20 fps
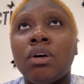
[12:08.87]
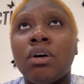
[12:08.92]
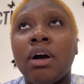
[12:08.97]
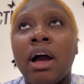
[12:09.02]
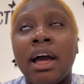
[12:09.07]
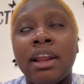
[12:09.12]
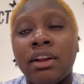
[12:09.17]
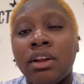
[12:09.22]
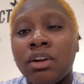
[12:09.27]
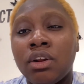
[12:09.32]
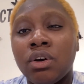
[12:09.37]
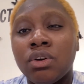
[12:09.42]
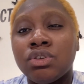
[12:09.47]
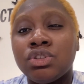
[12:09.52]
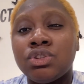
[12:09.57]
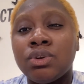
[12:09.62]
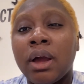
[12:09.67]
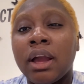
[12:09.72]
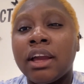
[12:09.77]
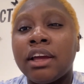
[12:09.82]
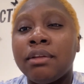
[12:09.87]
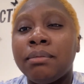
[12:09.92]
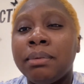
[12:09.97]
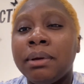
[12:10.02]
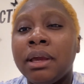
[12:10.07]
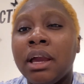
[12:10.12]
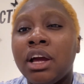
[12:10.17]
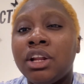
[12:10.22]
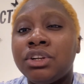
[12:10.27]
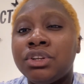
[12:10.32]
I don't know, so I could
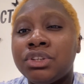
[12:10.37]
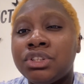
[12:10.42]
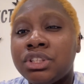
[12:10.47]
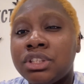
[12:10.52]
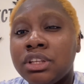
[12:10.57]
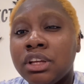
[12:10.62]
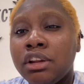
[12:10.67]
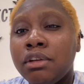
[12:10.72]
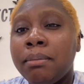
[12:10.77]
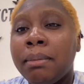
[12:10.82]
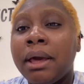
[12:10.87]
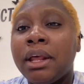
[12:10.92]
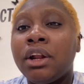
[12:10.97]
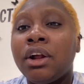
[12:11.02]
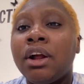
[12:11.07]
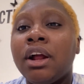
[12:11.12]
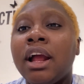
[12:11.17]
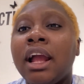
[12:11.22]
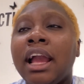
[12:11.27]
be understood better,